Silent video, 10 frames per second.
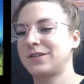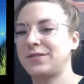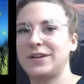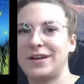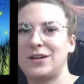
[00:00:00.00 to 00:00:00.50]
I
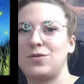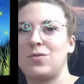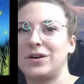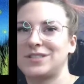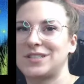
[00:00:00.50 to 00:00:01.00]
feel like you
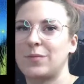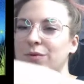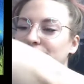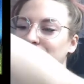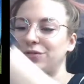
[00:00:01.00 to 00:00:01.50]
want some
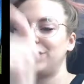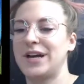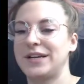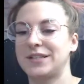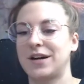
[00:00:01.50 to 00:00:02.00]
of your
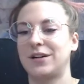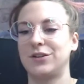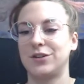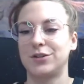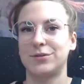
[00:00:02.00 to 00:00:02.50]
light
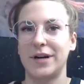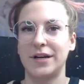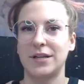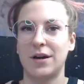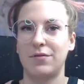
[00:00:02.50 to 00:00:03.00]
color,
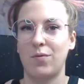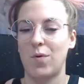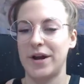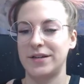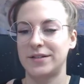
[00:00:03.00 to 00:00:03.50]
right, of
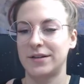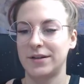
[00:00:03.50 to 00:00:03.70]
white